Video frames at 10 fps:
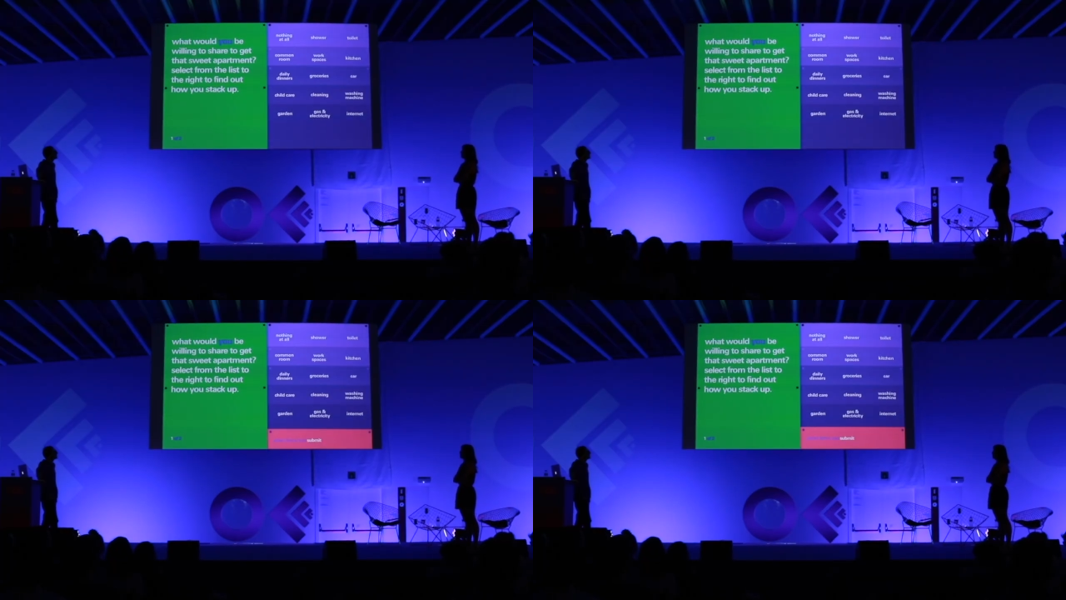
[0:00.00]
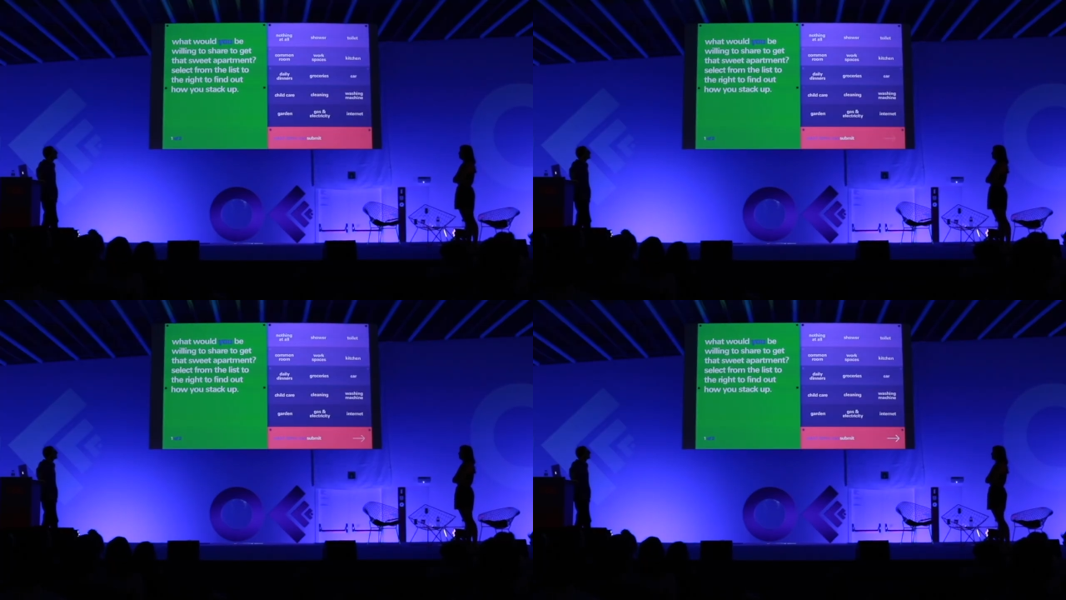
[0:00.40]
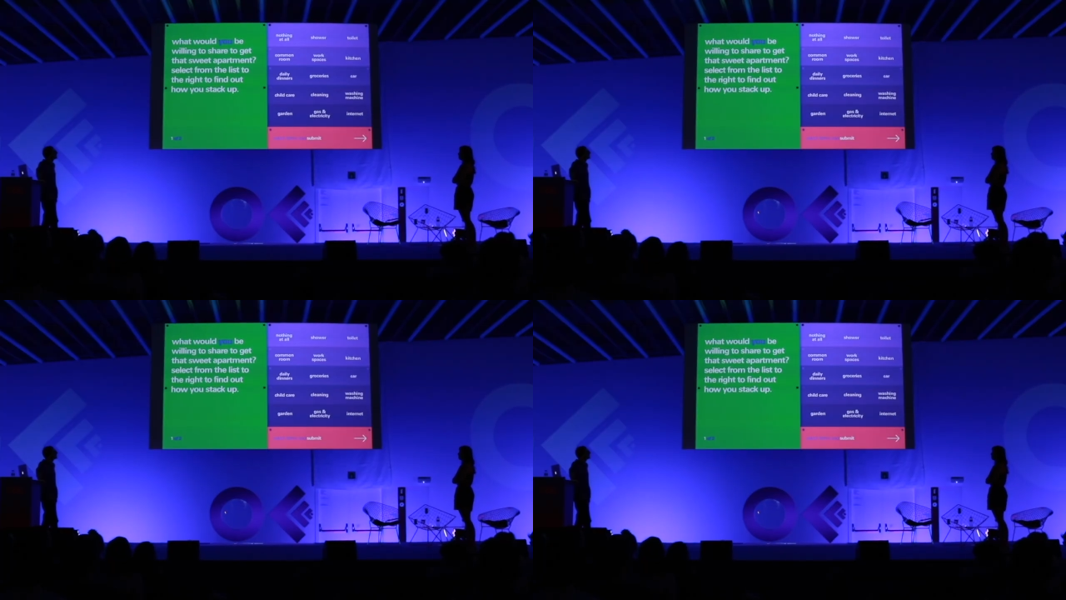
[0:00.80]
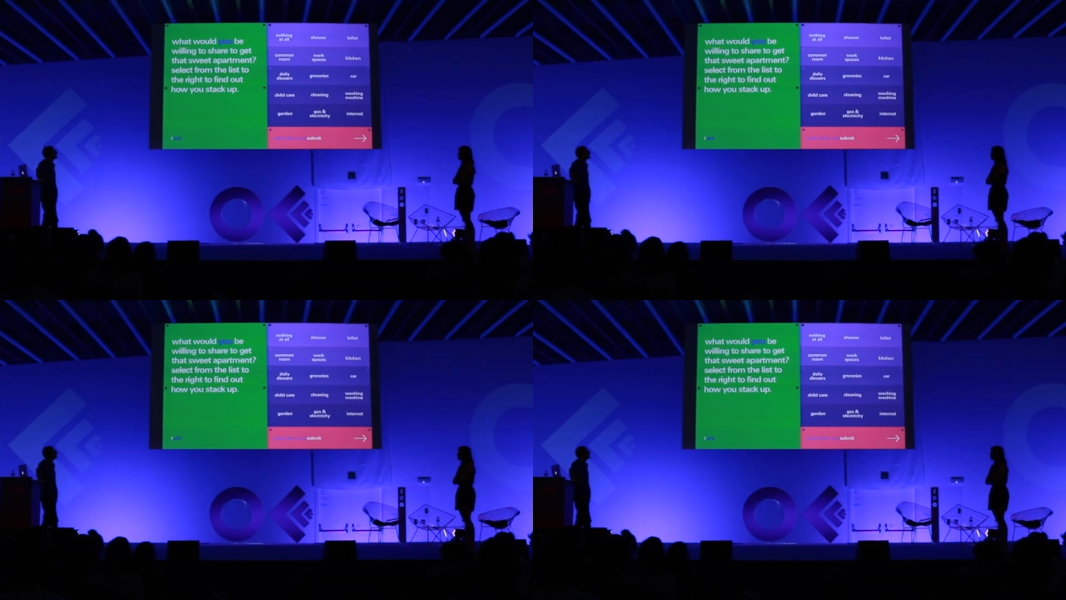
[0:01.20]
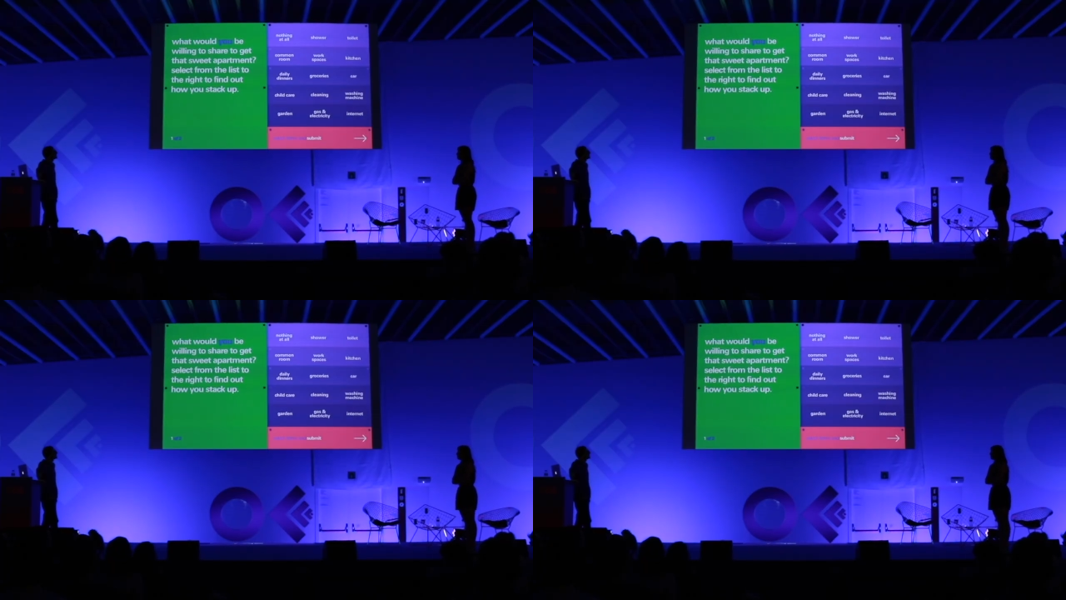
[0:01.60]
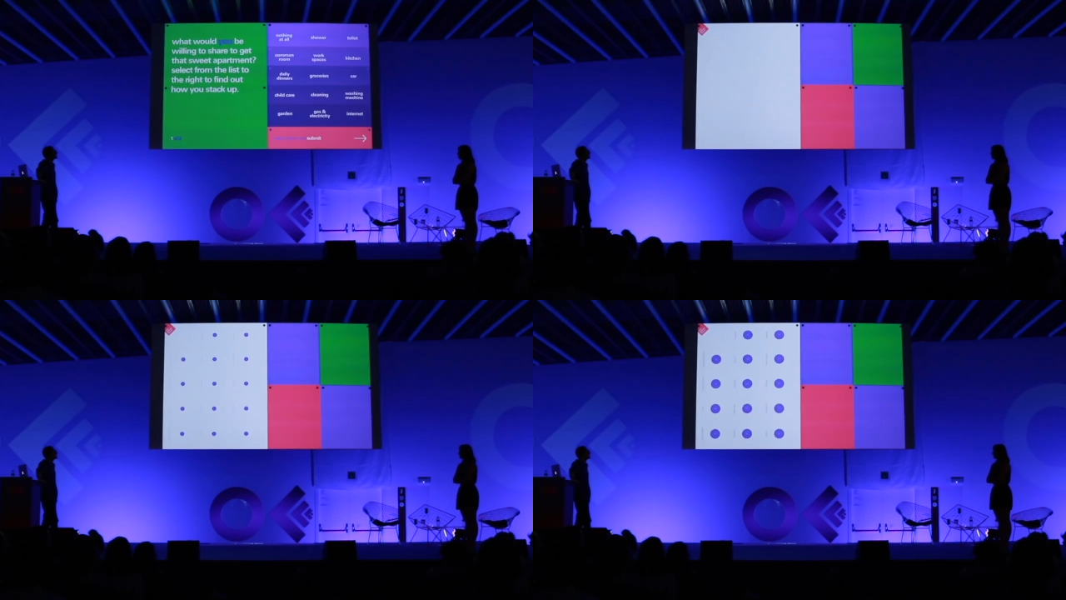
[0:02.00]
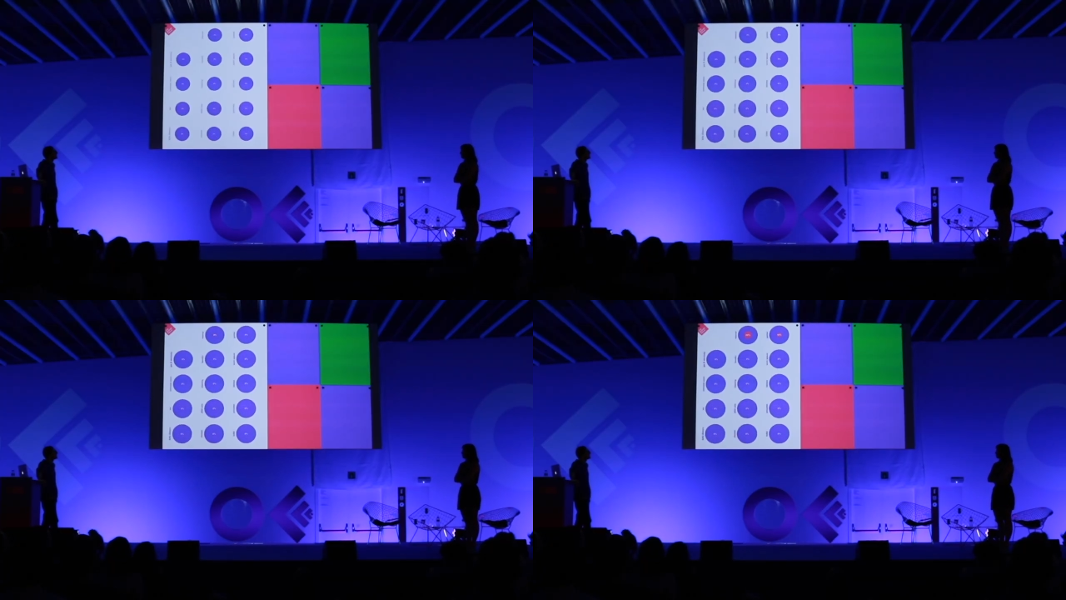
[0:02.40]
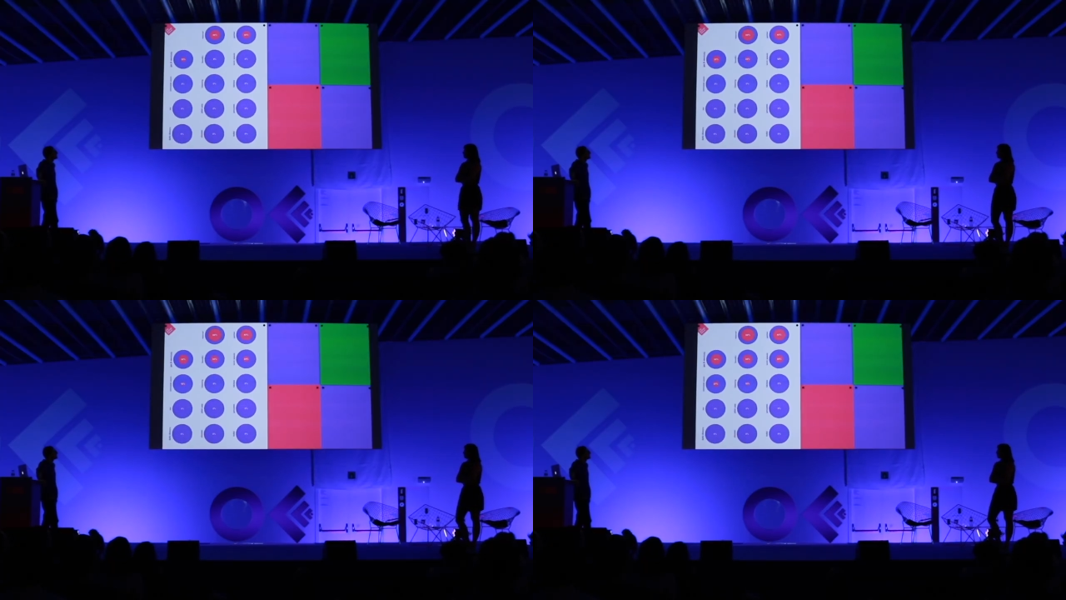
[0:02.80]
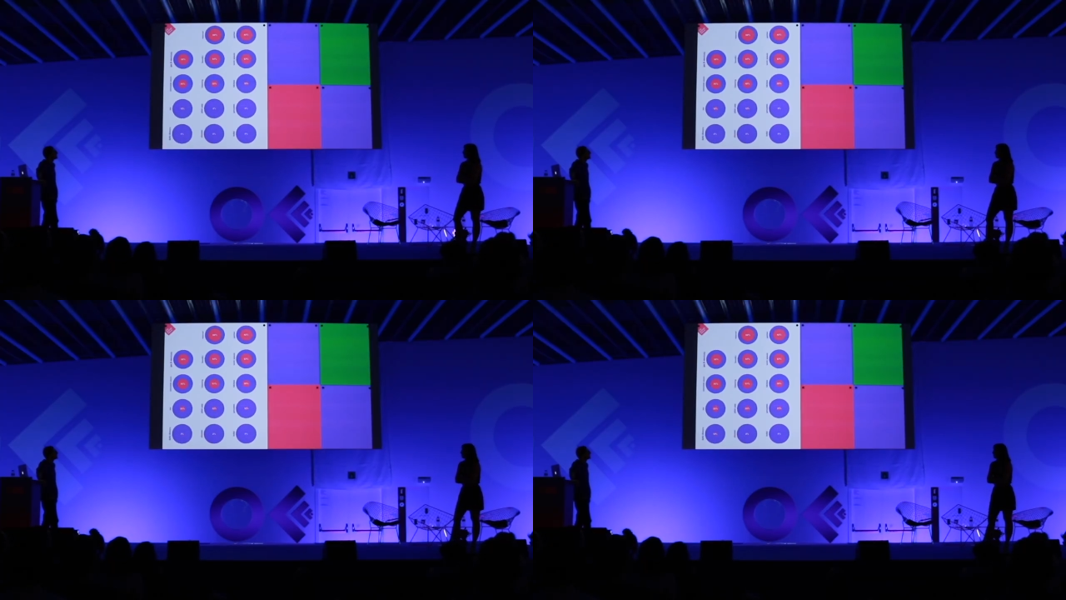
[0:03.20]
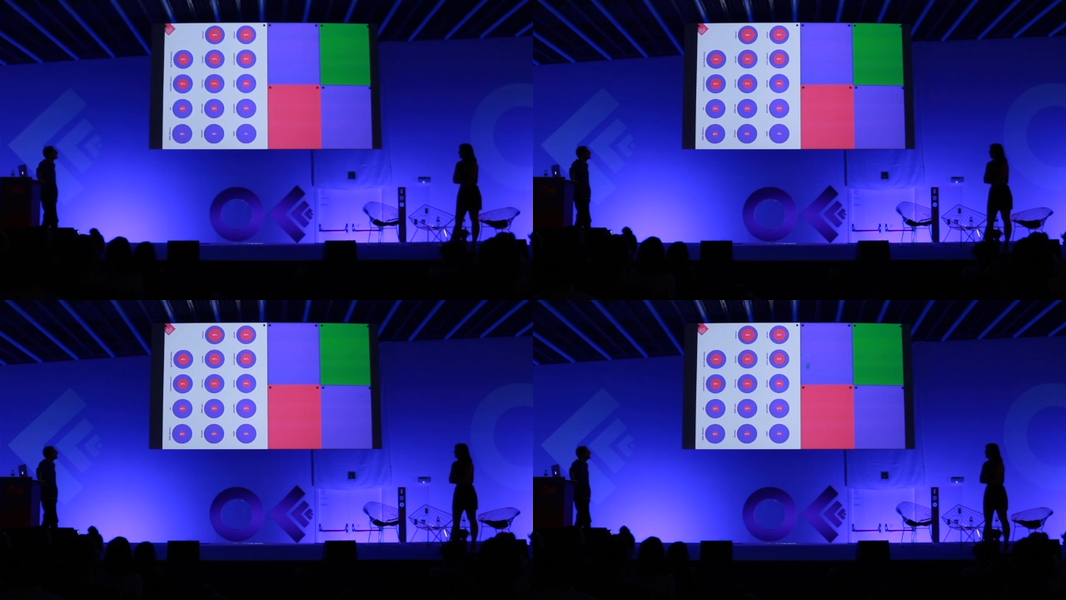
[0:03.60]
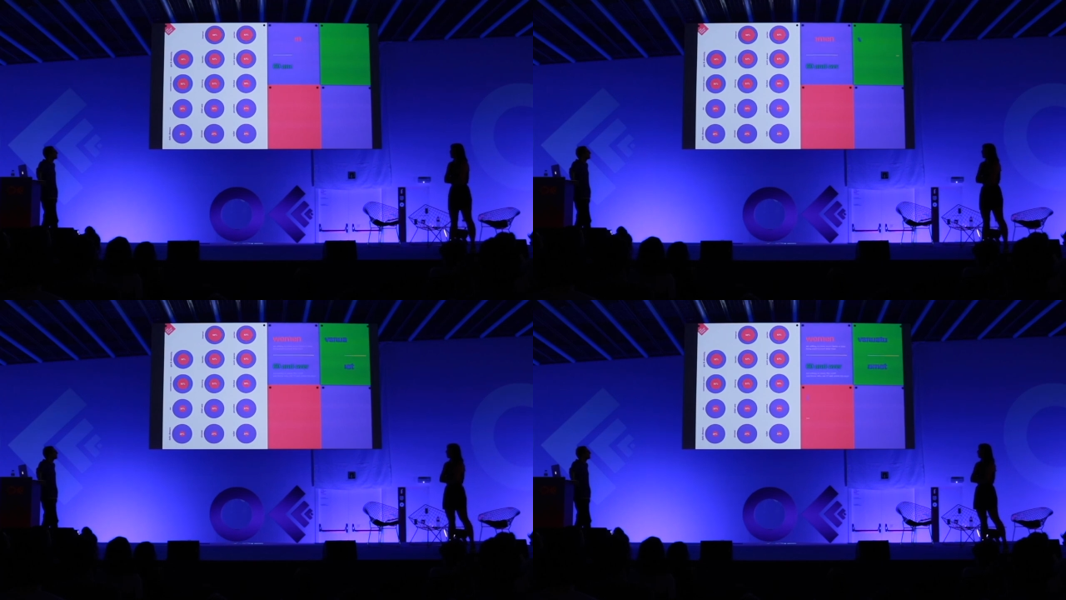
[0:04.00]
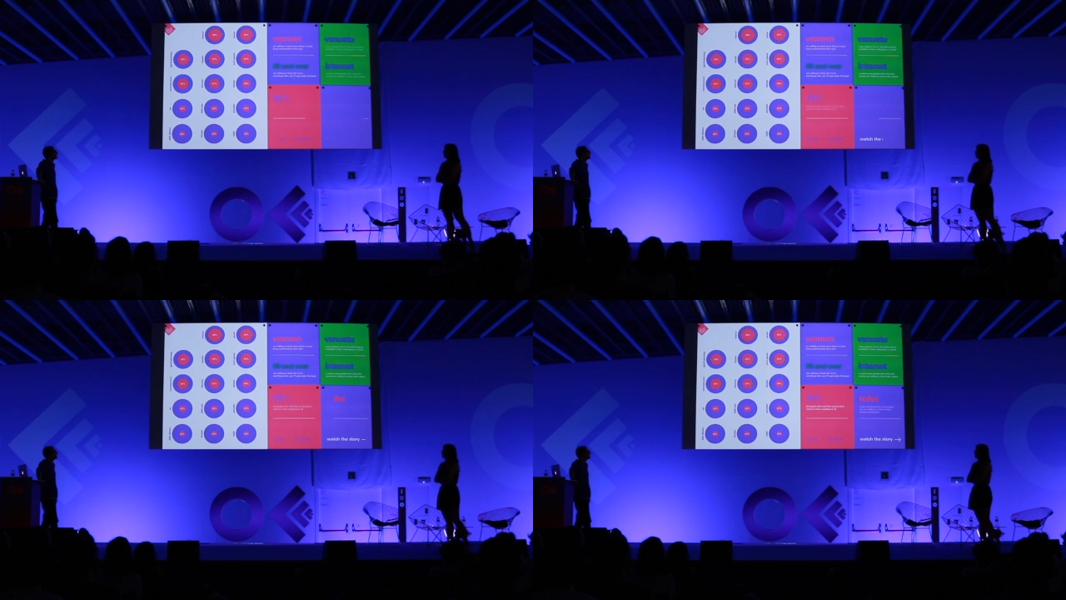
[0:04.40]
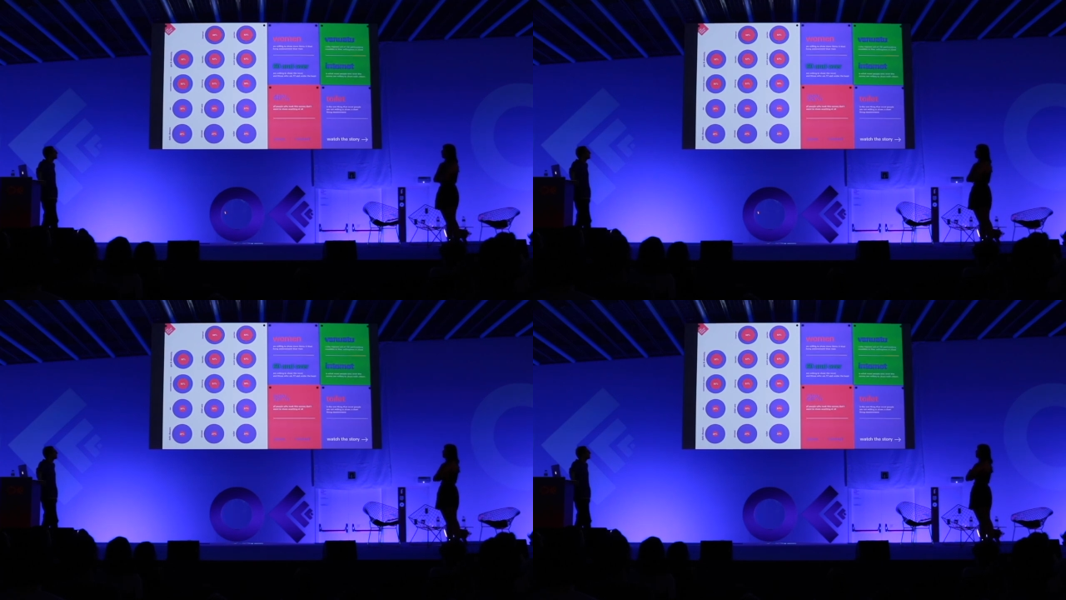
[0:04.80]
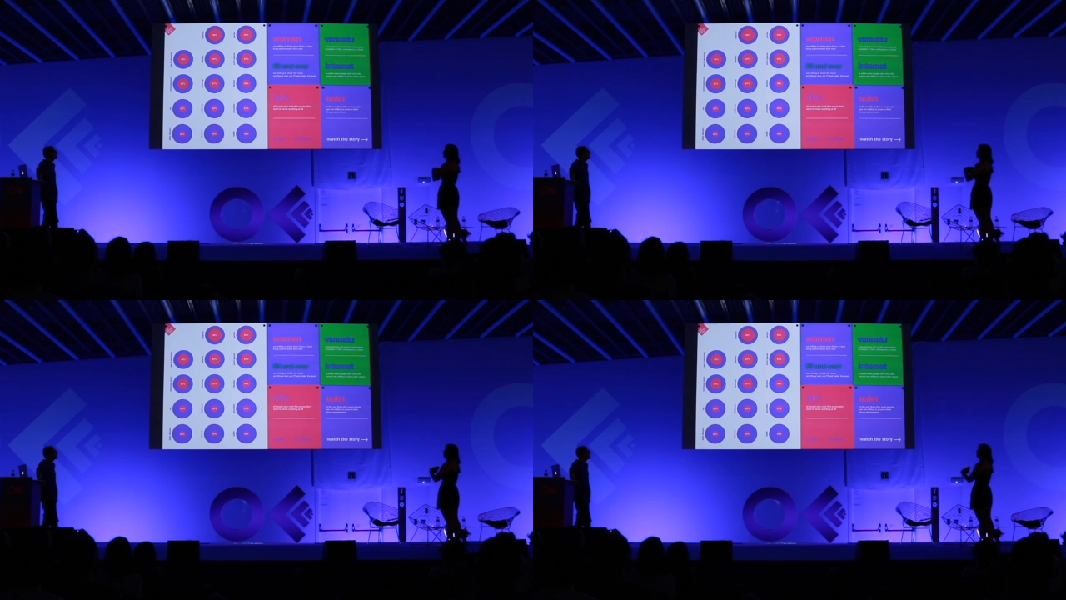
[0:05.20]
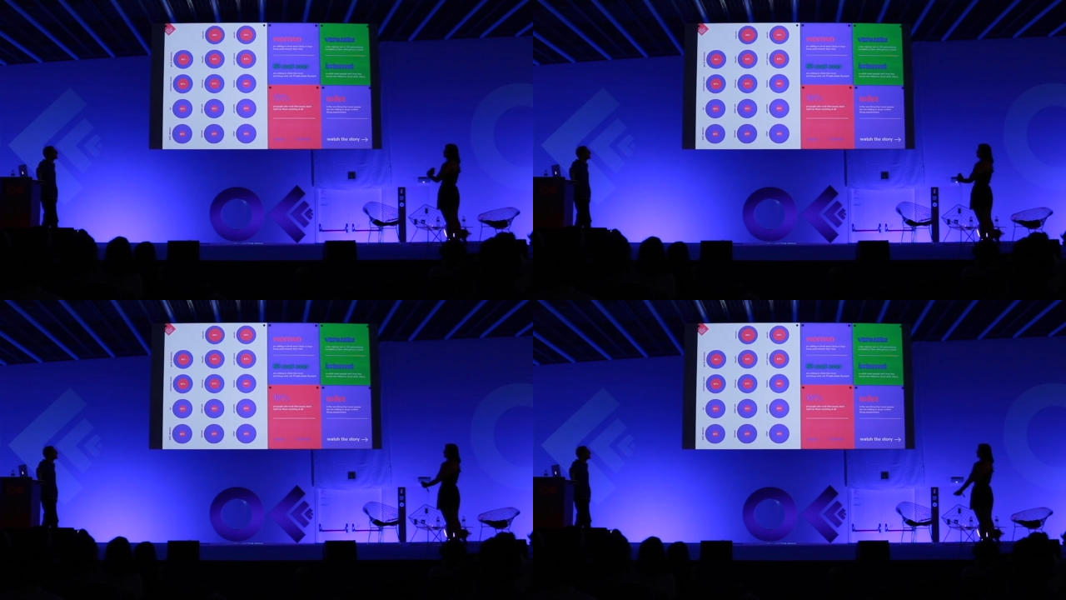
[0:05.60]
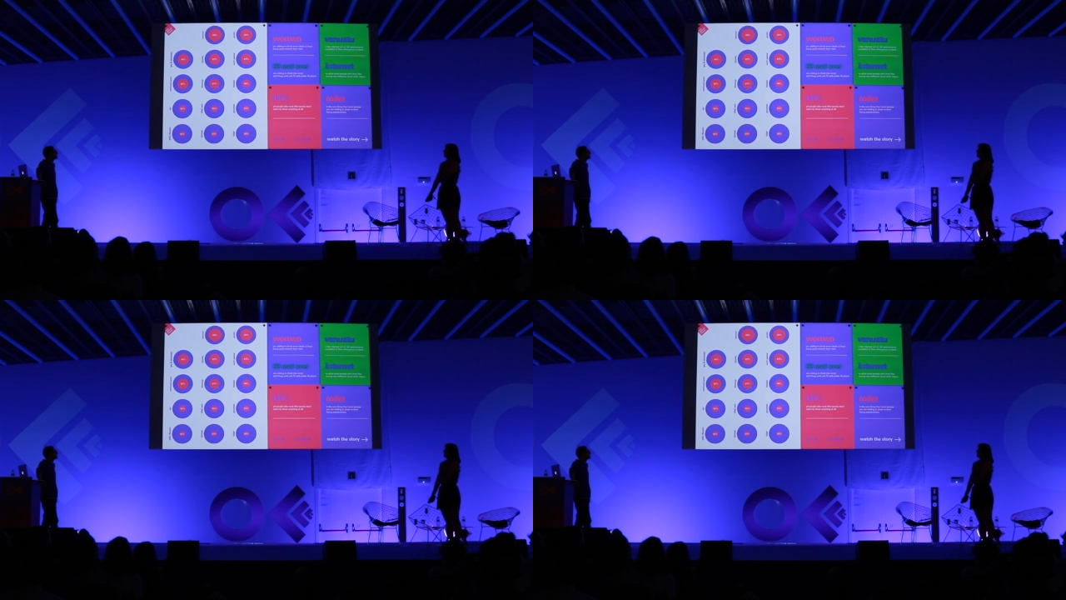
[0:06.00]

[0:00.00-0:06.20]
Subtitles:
[unreadable: no face in view]